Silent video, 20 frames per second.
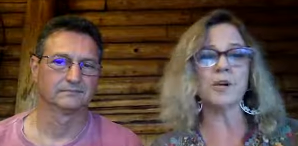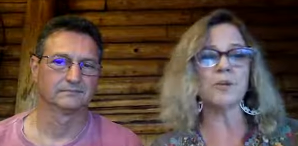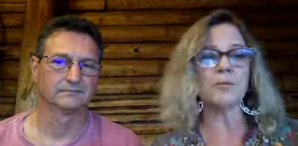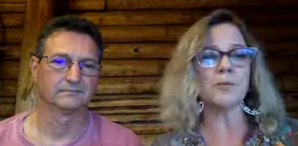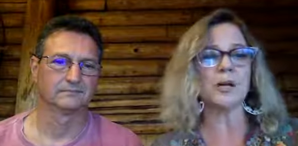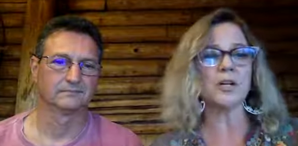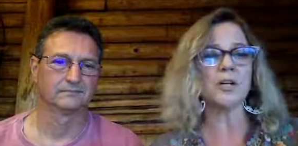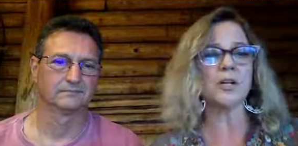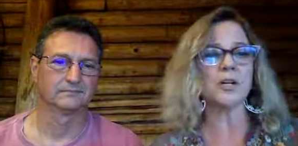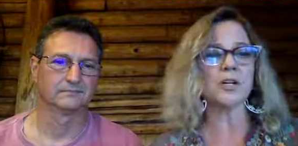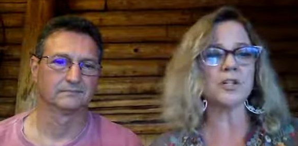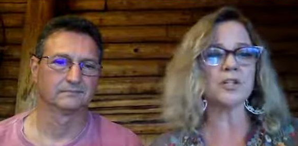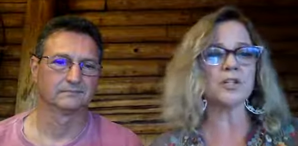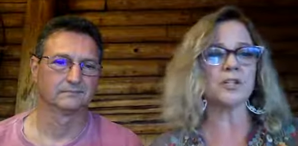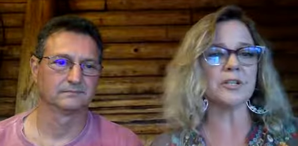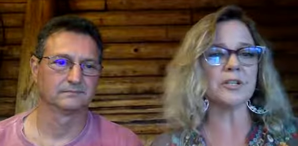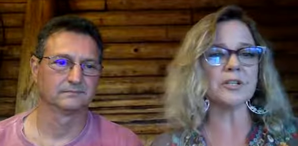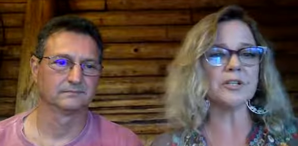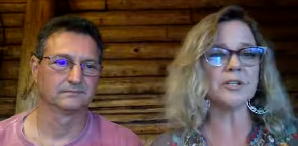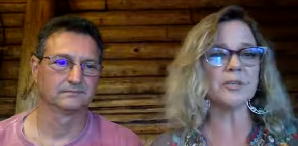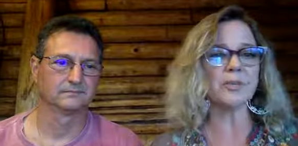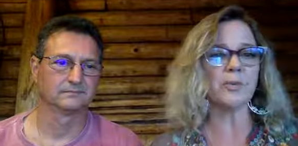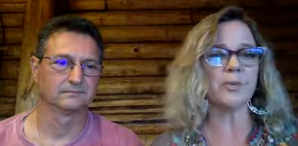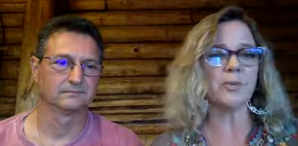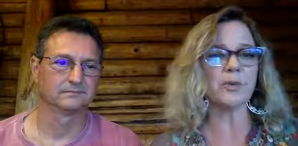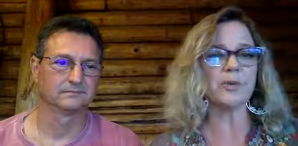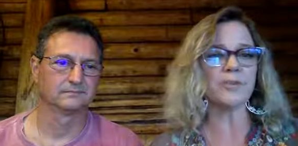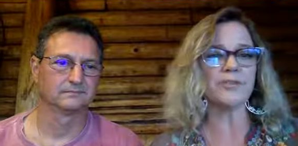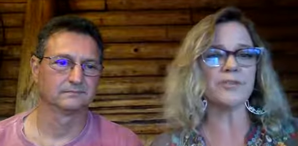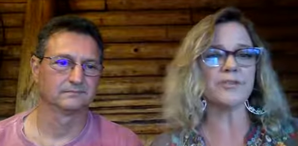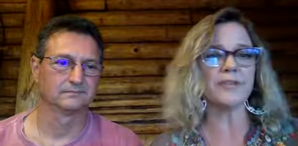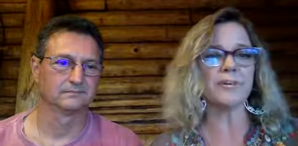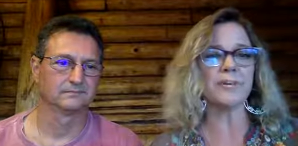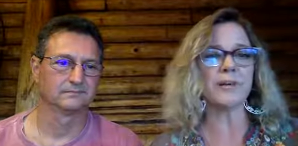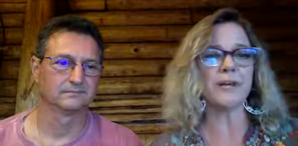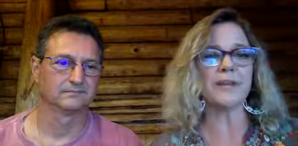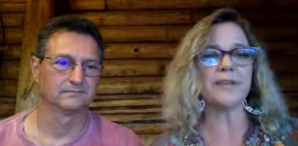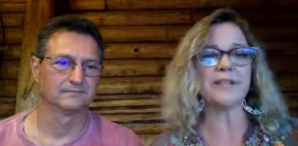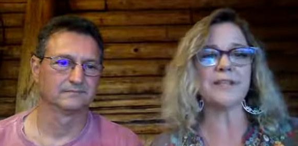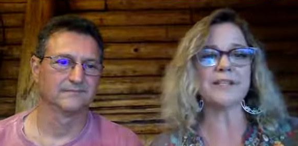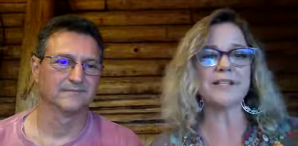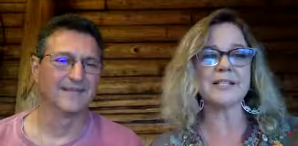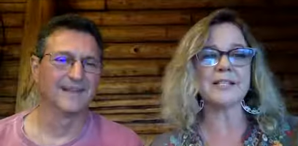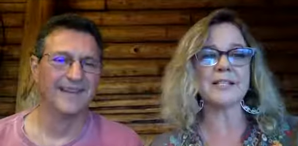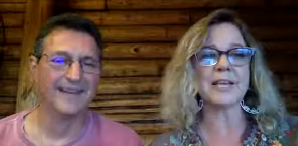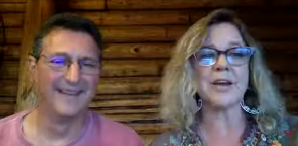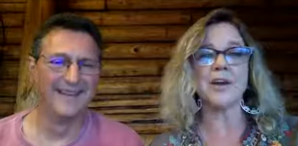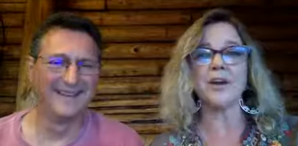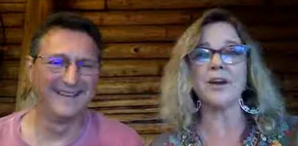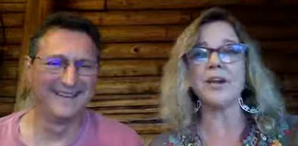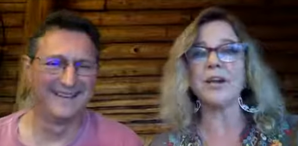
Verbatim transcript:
Speaker 1: Oh my gosh, Lizzie Borden for a pet. That's scary.